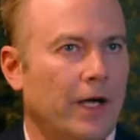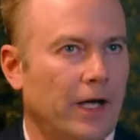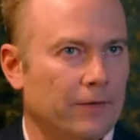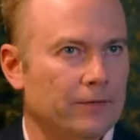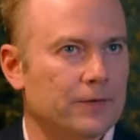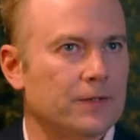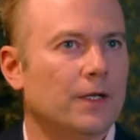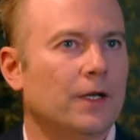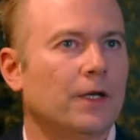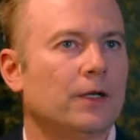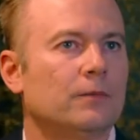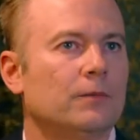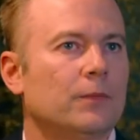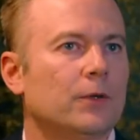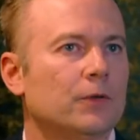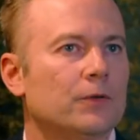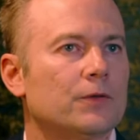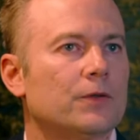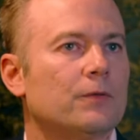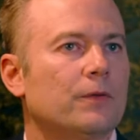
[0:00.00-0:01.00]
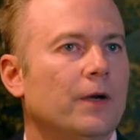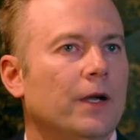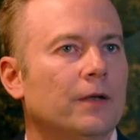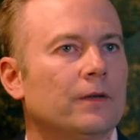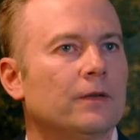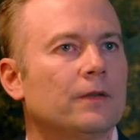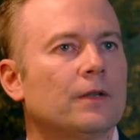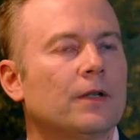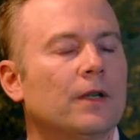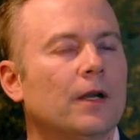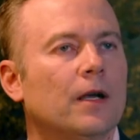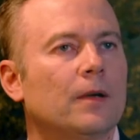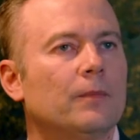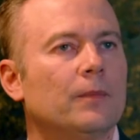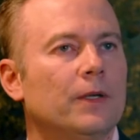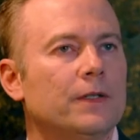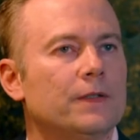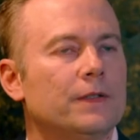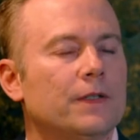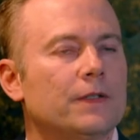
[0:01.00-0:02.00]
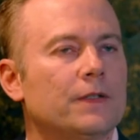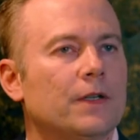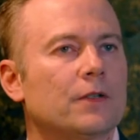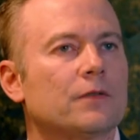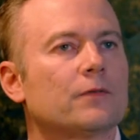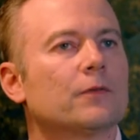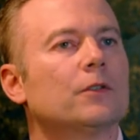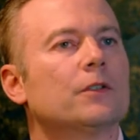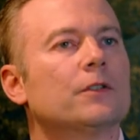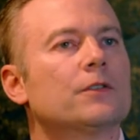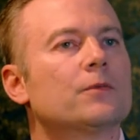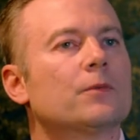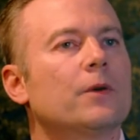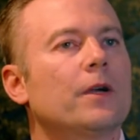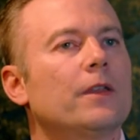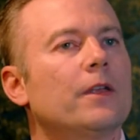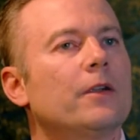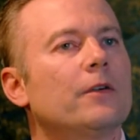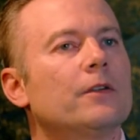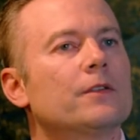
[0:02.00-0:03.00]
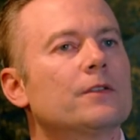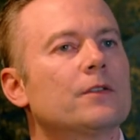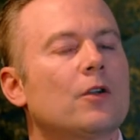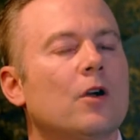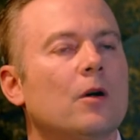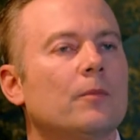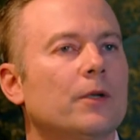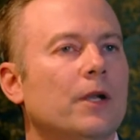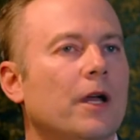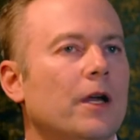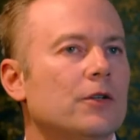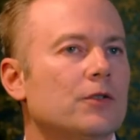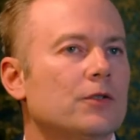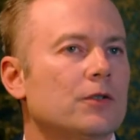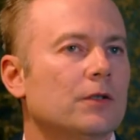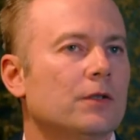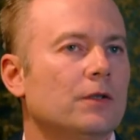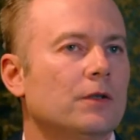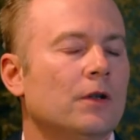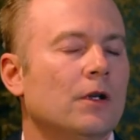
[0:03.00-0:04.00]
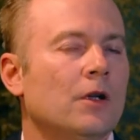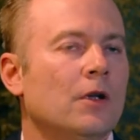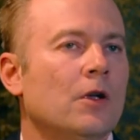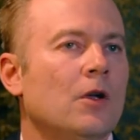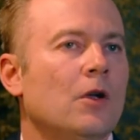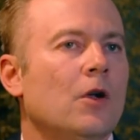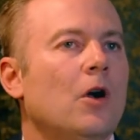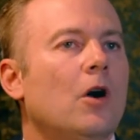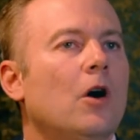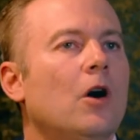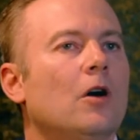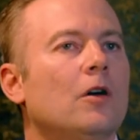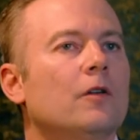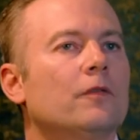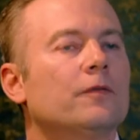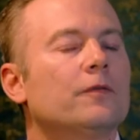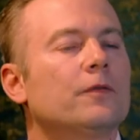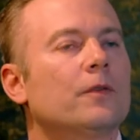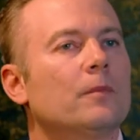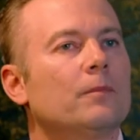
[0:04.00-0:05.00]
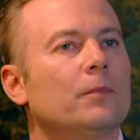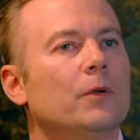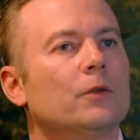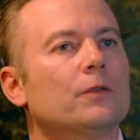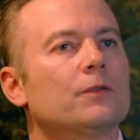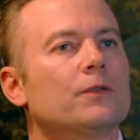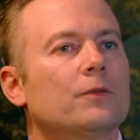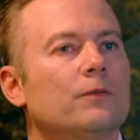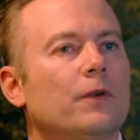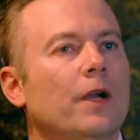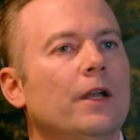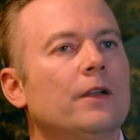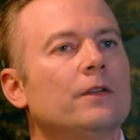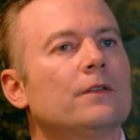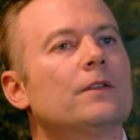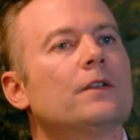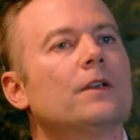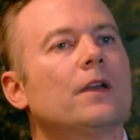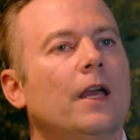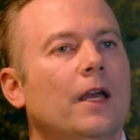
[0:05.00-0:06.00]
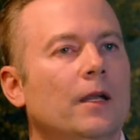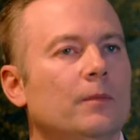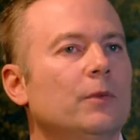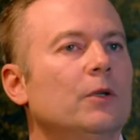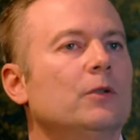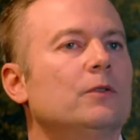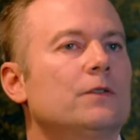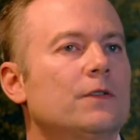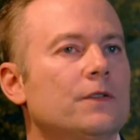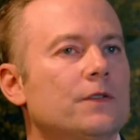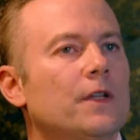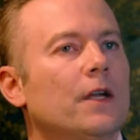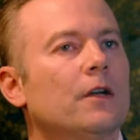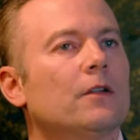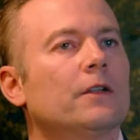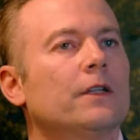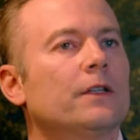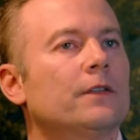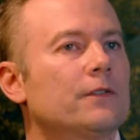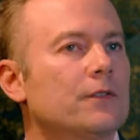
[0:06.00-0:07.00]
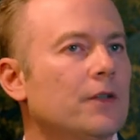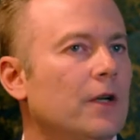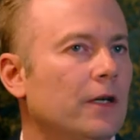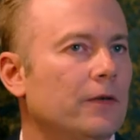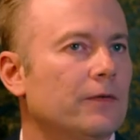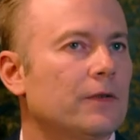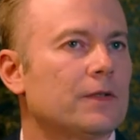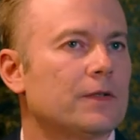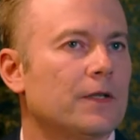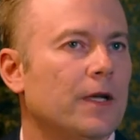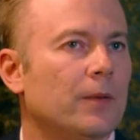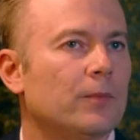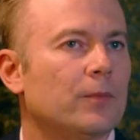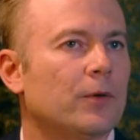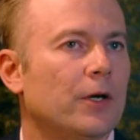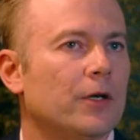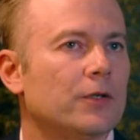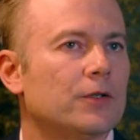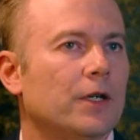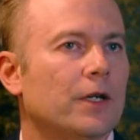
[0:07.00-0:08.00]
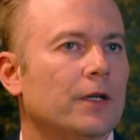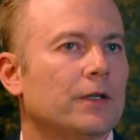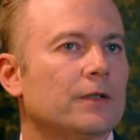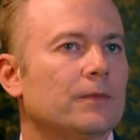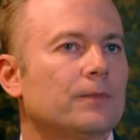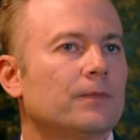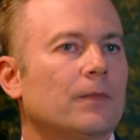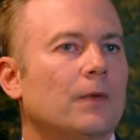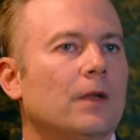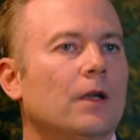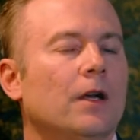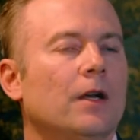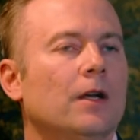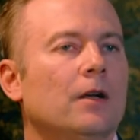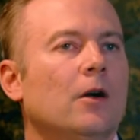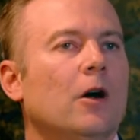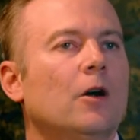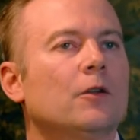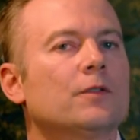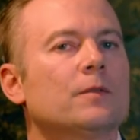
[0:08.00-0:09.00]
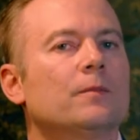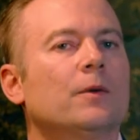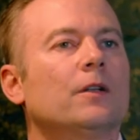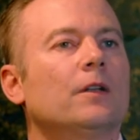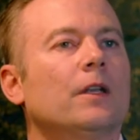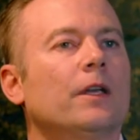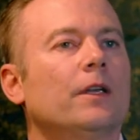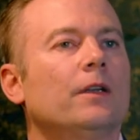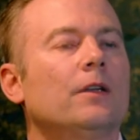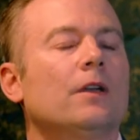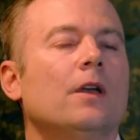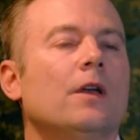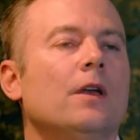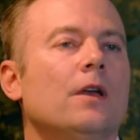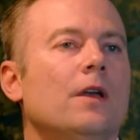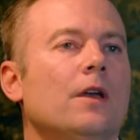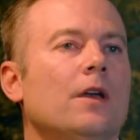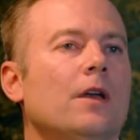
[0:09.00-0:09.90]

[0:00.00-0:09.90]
where I have seen build-to-rent be successful is where there is a combination of build-to-rent and build-to-sell inside of the same project. Ultimately,